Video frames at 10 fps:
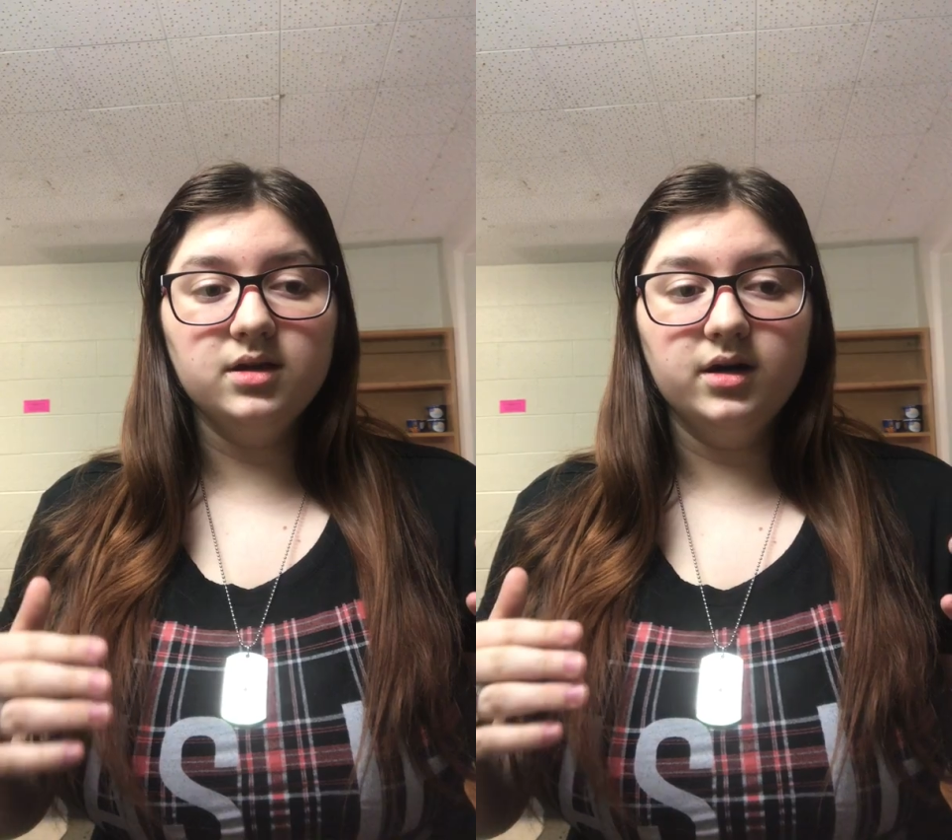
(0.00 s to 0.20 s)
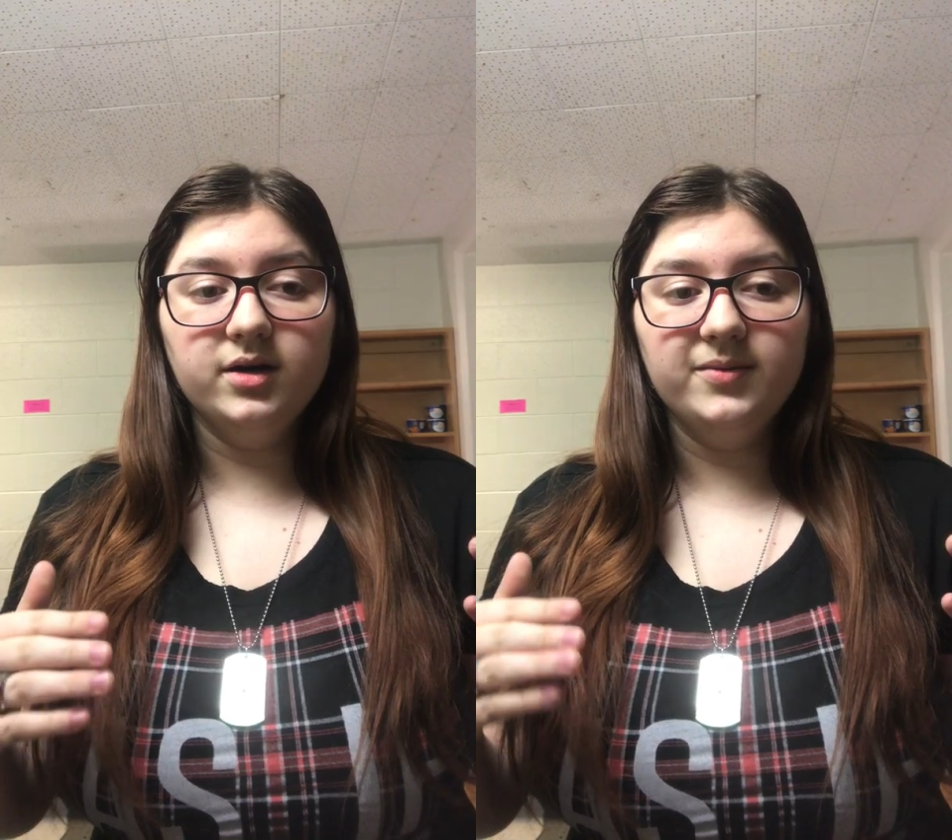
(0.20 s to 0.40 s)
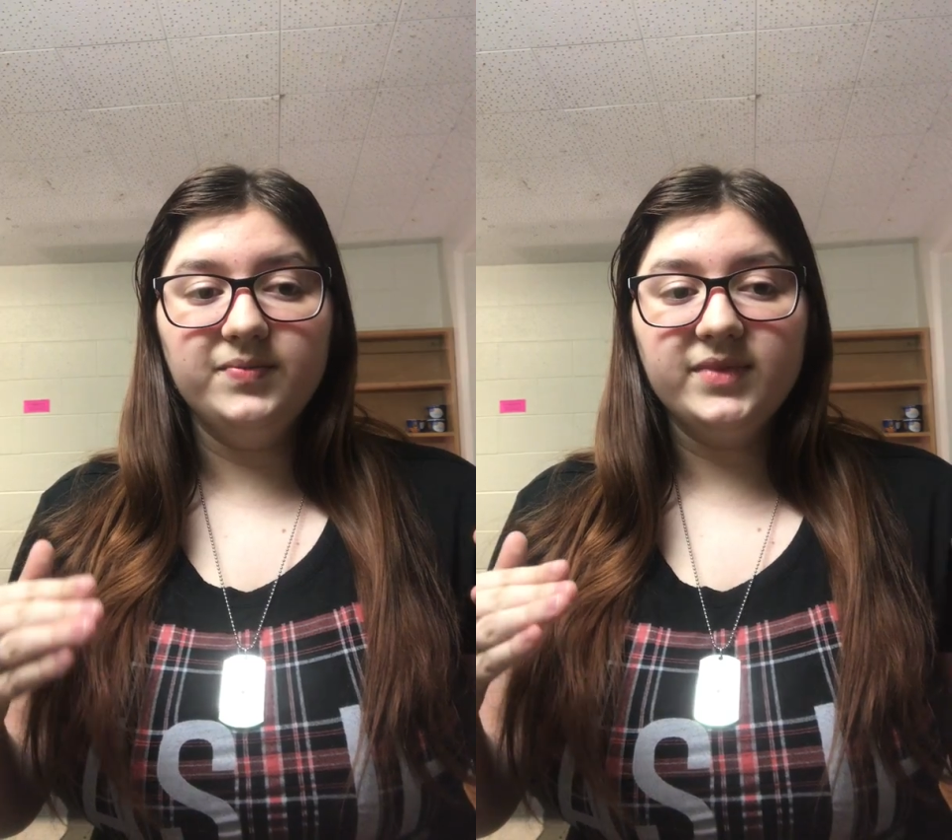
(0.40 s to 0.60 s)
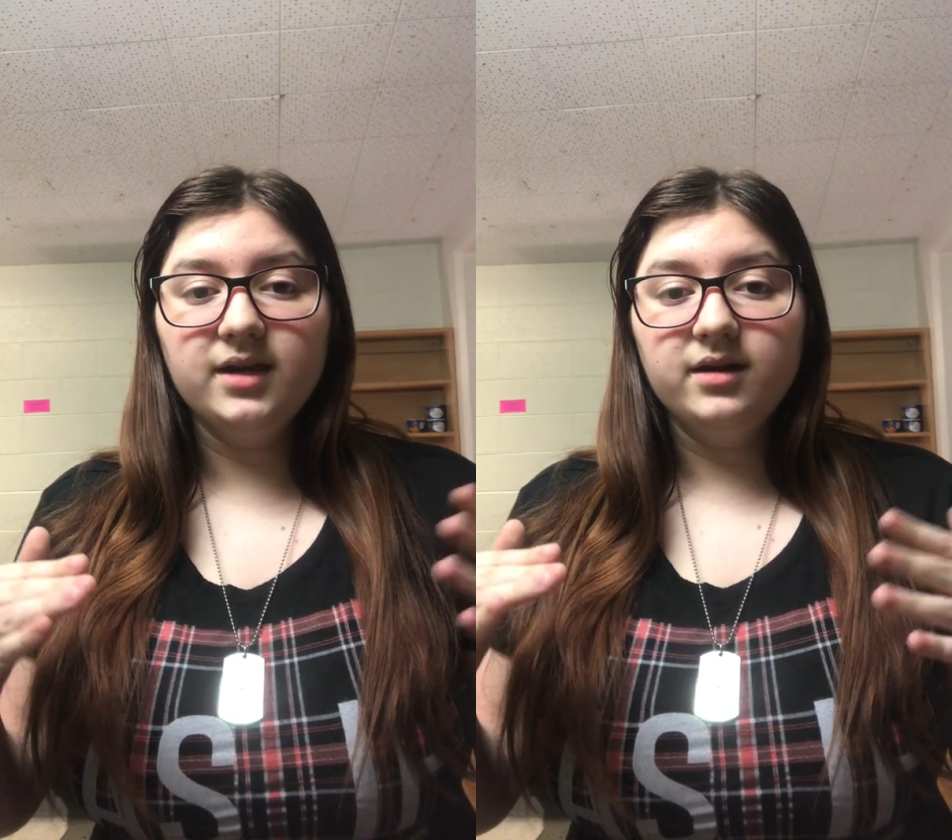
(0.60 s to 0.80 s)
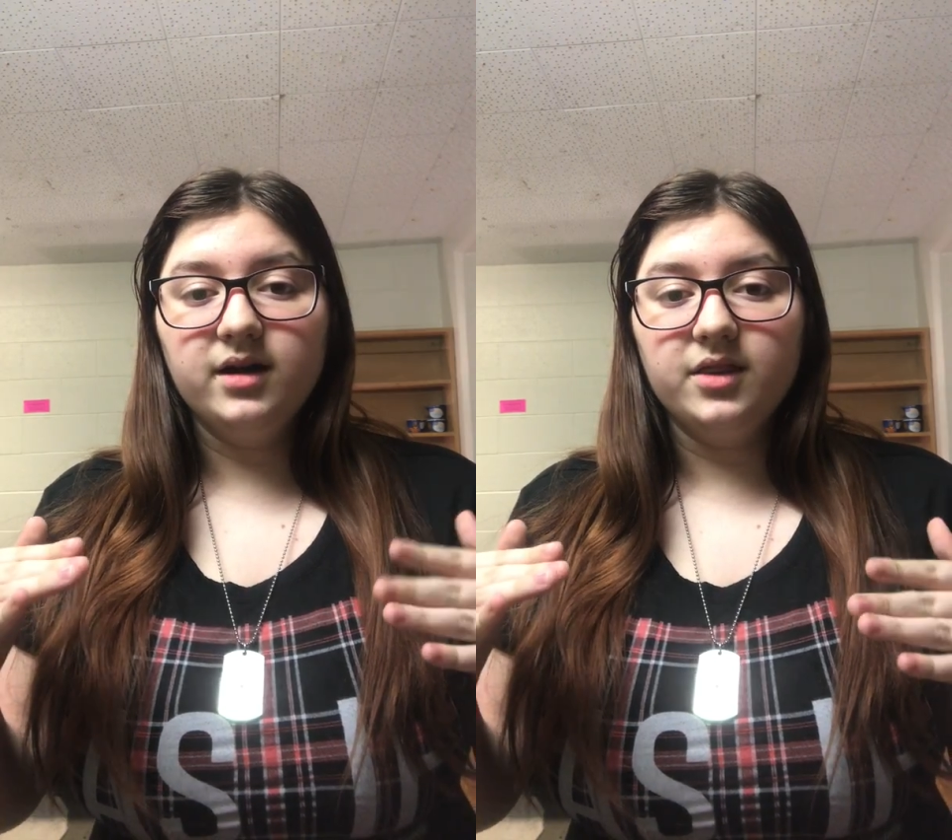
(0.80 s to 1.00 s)
I
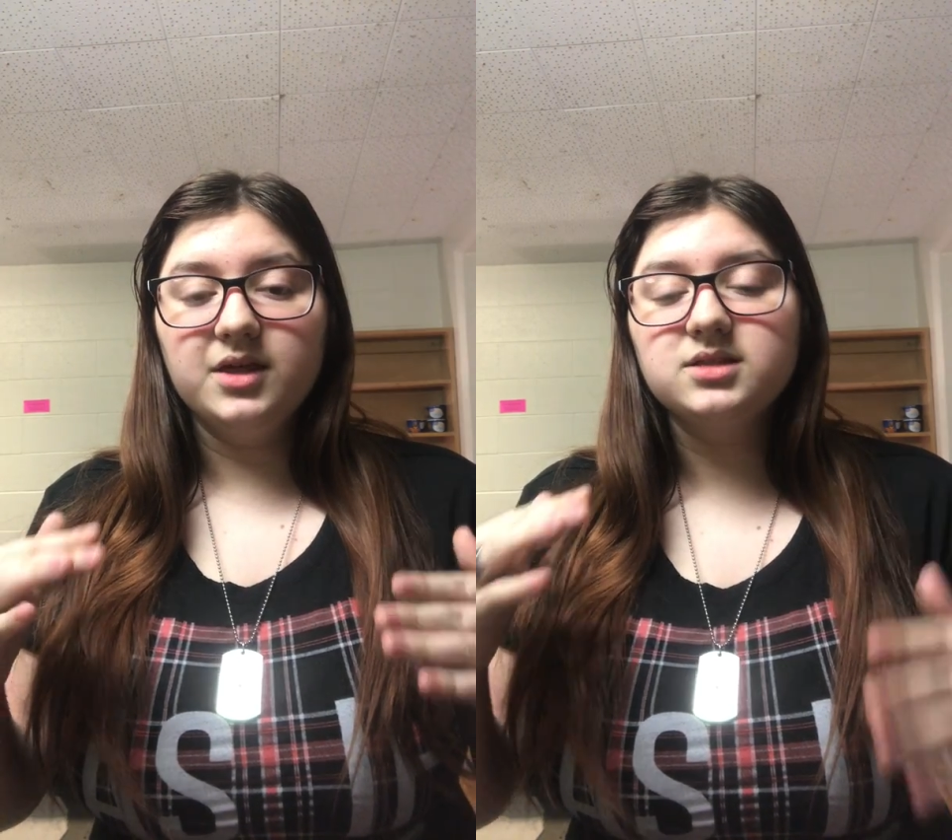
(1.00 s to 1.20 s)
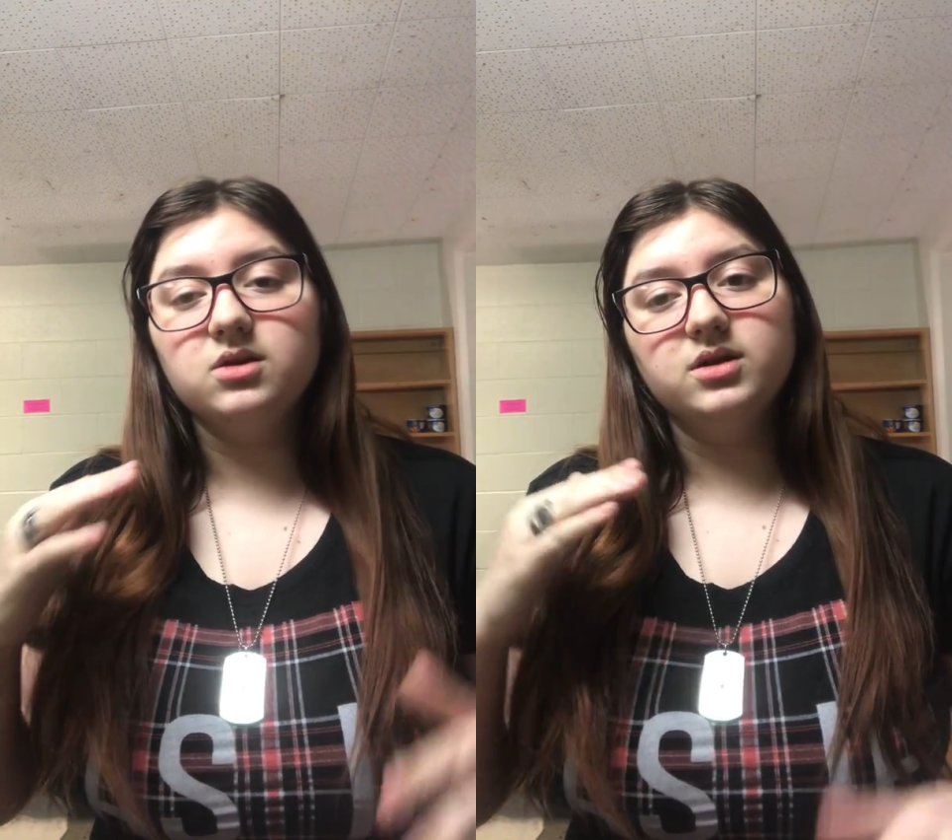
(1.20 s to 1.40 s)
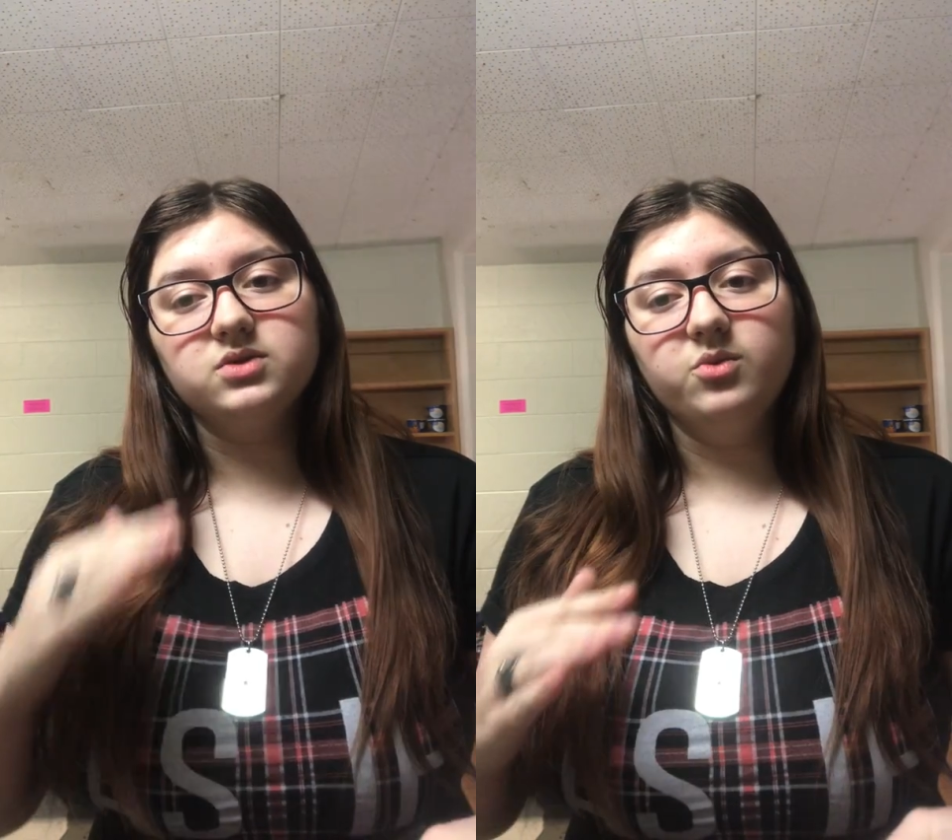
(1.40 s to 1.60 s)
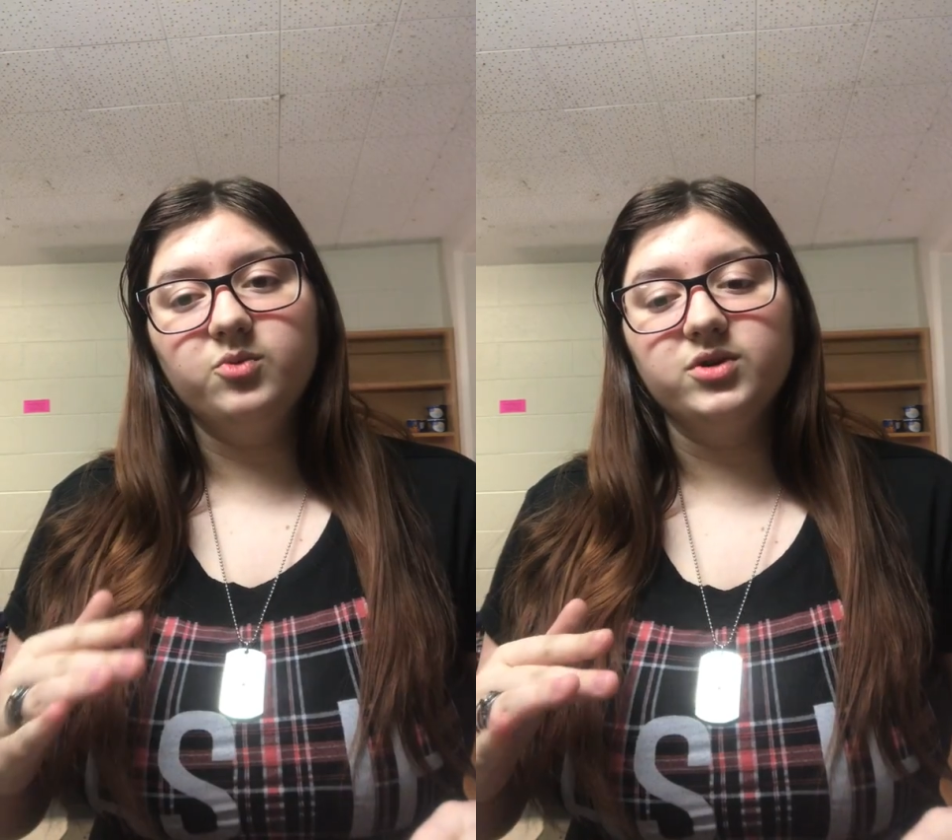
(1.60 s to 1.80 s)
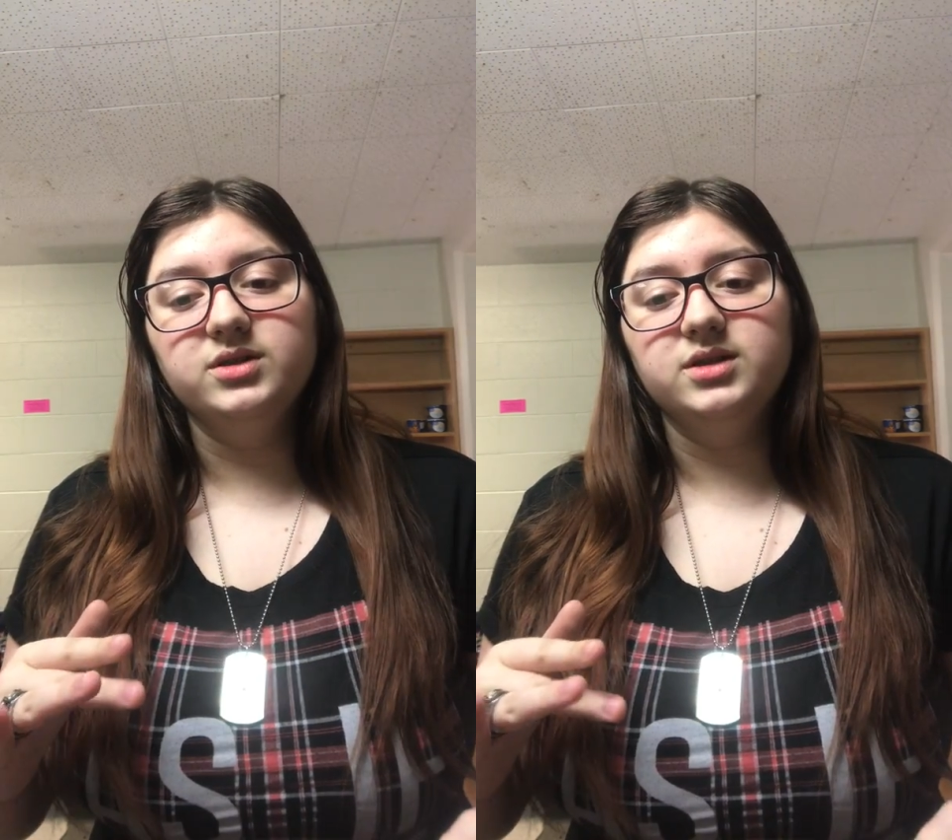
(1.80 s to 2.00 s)
think it's also
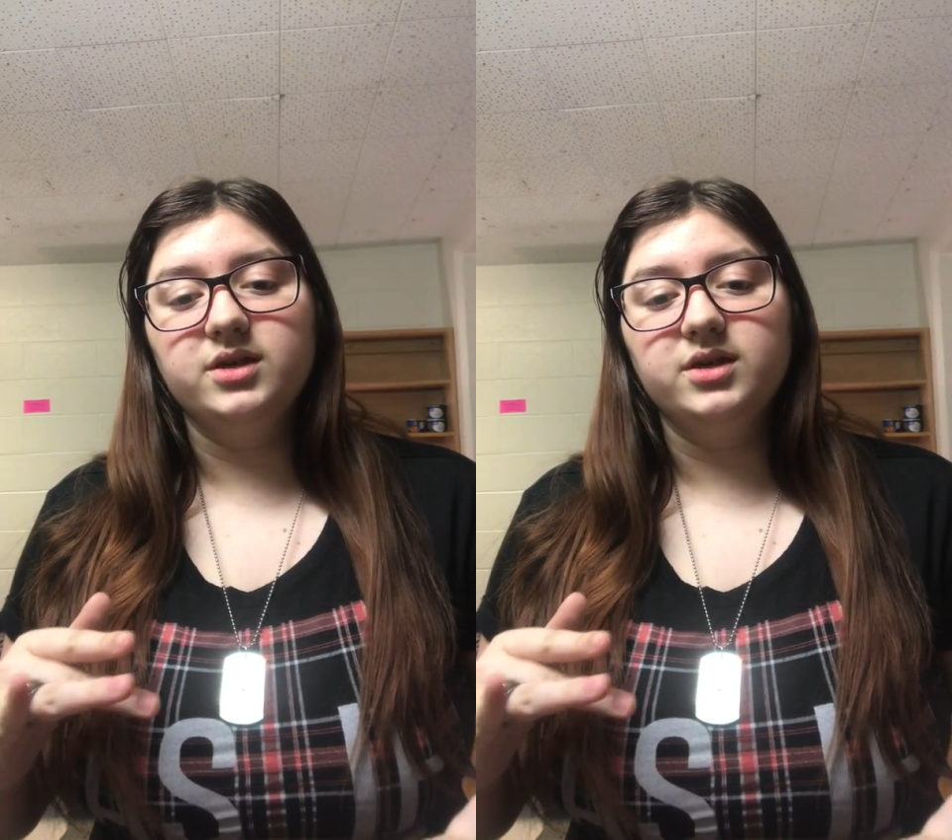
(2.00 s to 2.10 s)
important